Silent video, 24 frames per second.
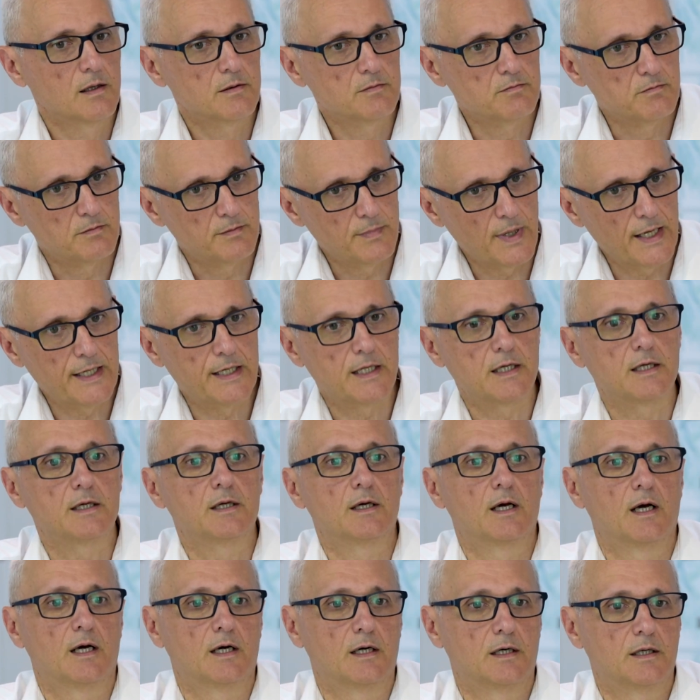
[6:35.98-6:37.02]
Many
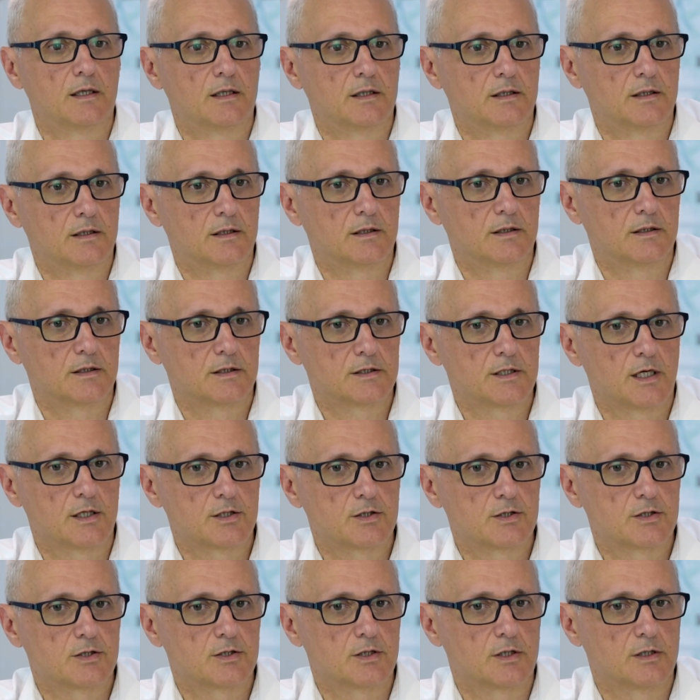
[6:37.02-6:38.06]

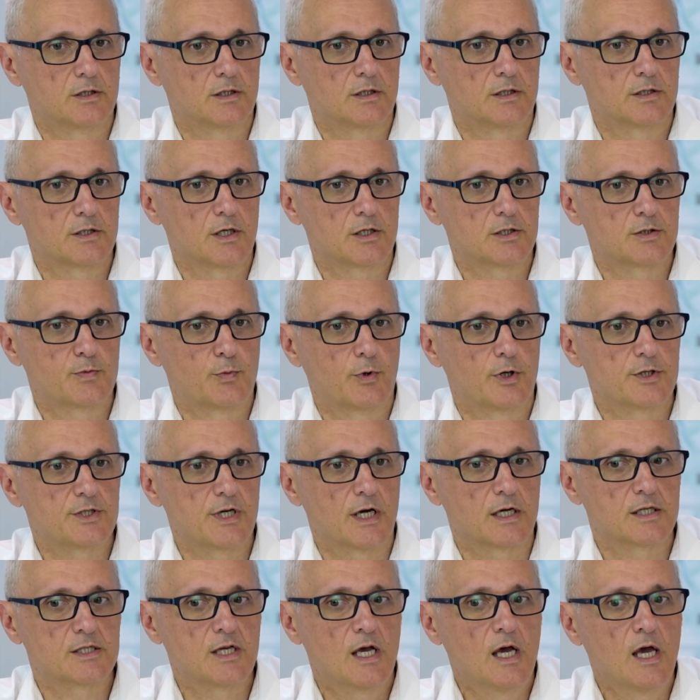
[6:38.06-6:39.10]
such
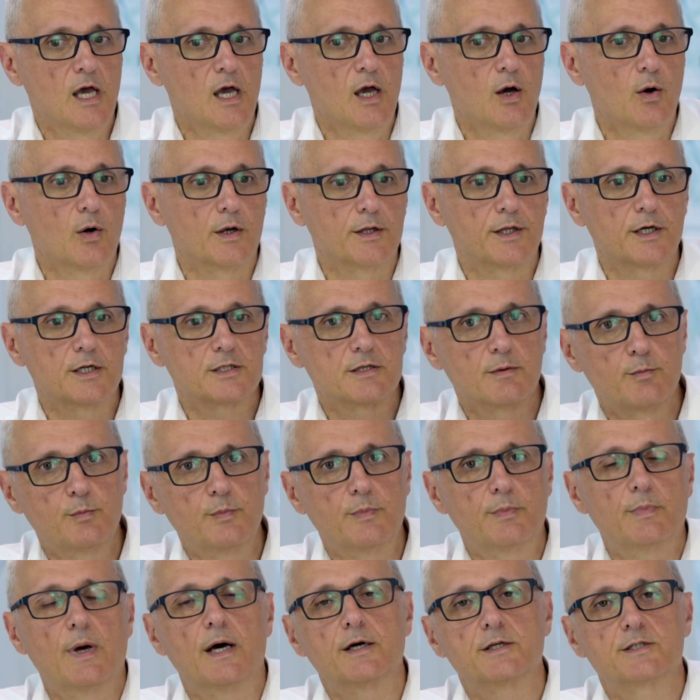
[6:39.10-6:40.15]
projects. But there's
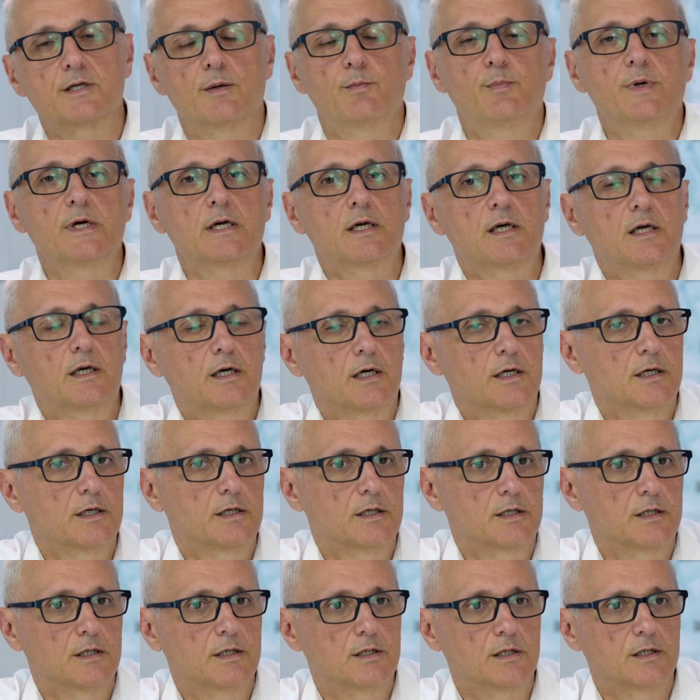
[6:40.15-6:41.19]
a big
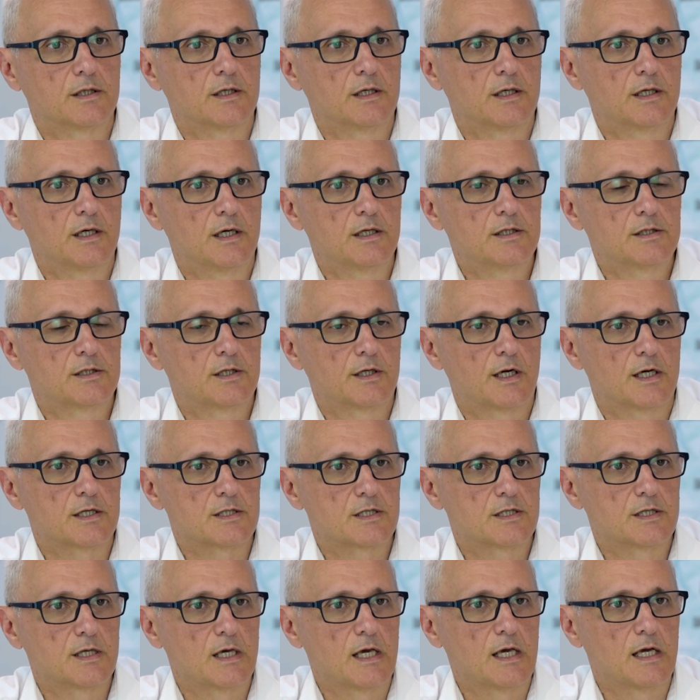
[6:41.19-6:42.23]

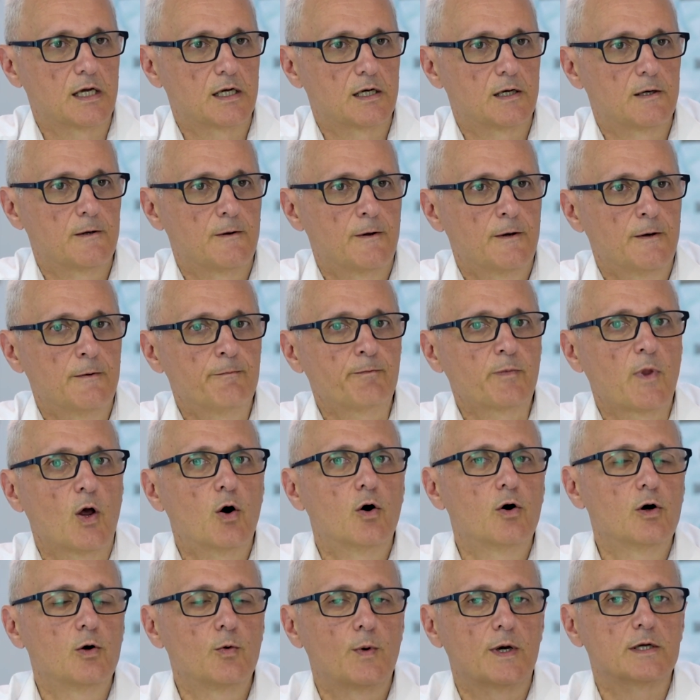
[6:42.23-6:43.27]
interest in
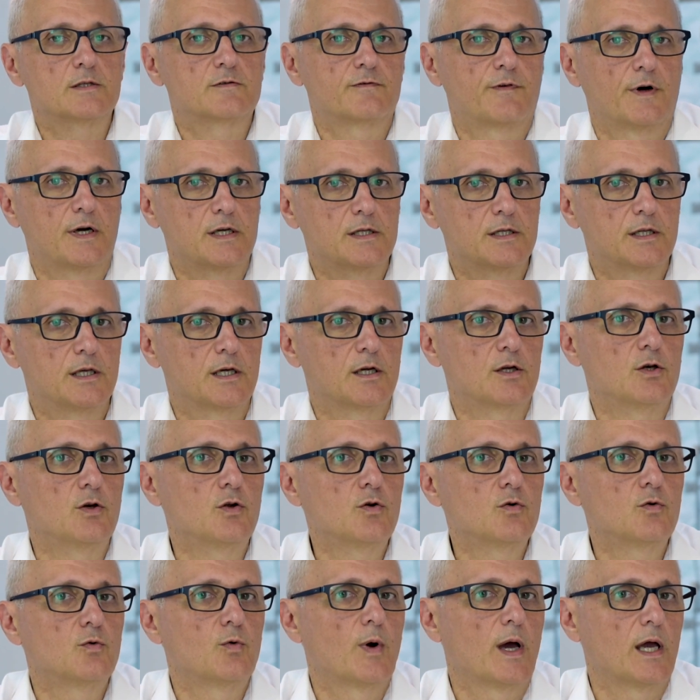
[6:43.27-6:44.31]
always finding
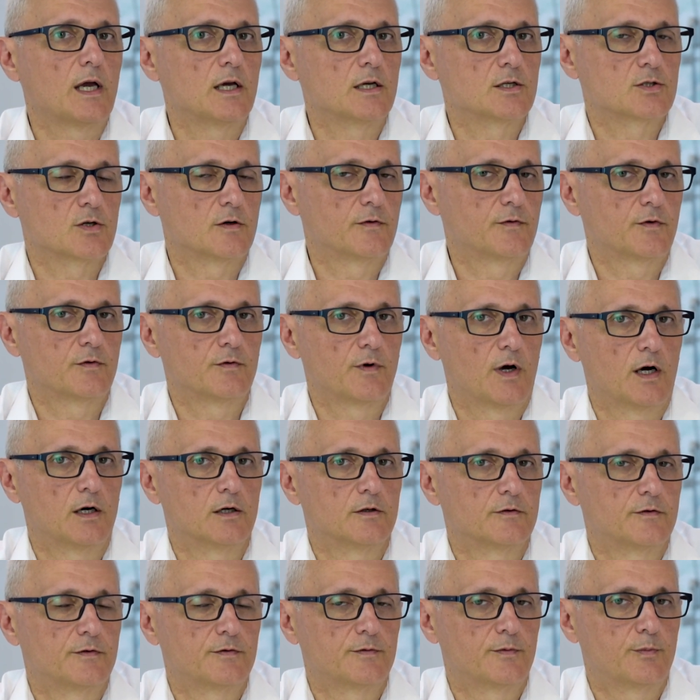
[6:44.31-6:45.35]
new ways
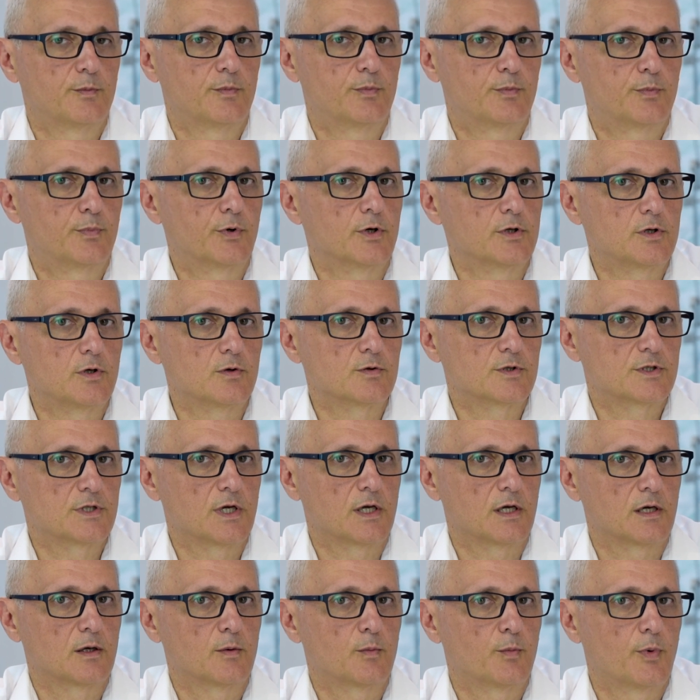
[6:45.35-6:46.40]
of
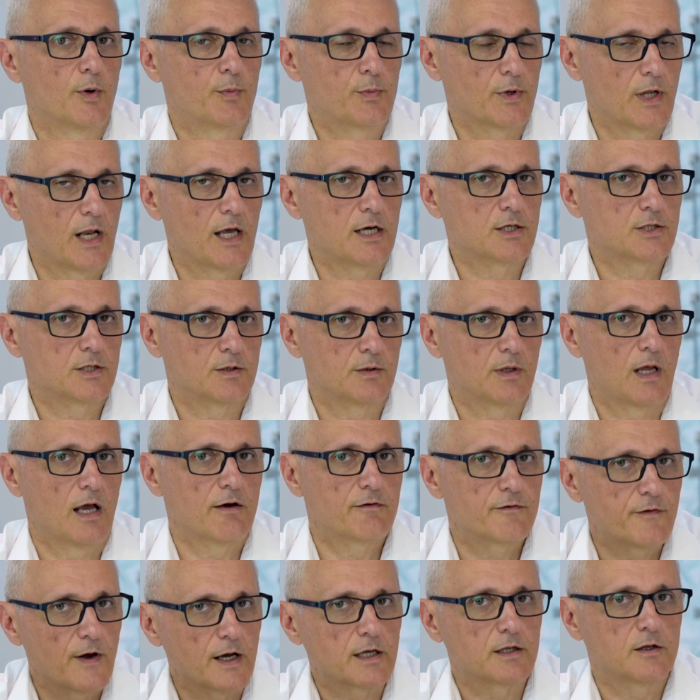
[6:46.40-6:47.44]
producing
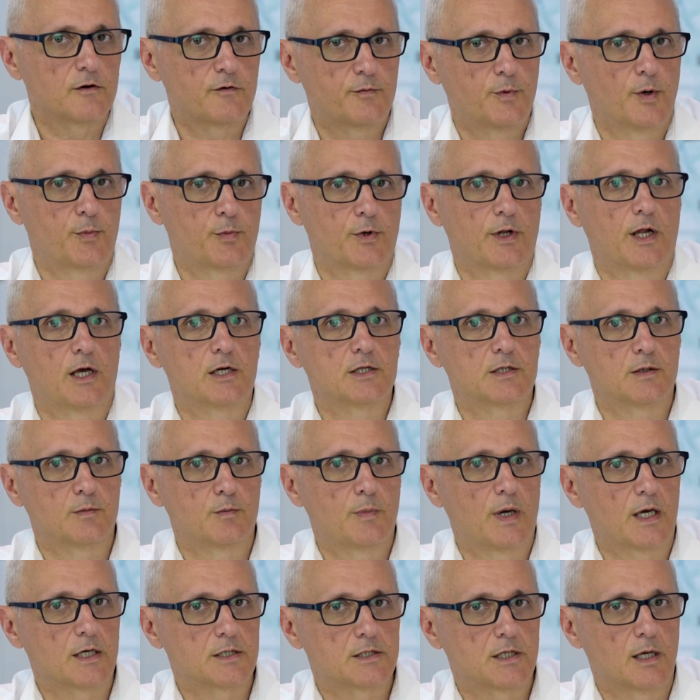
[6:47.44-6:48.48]
effective
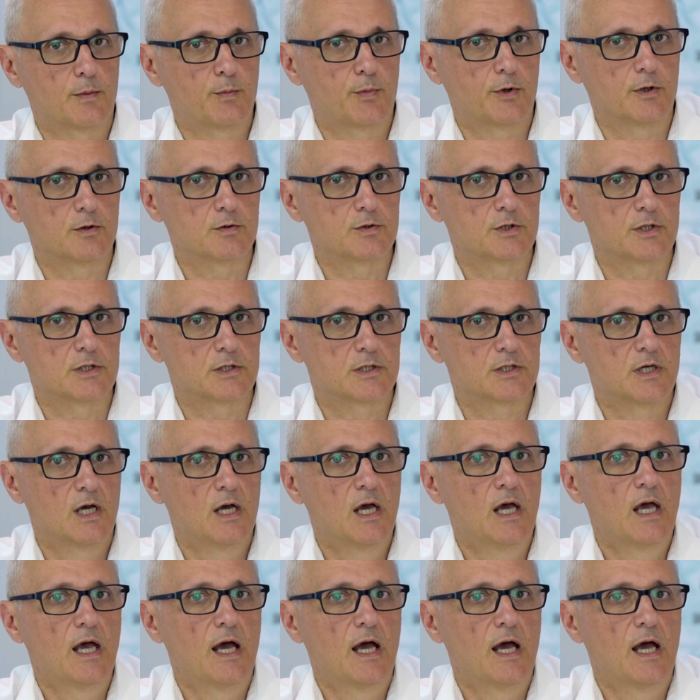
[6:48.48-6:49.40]
population-based approaches.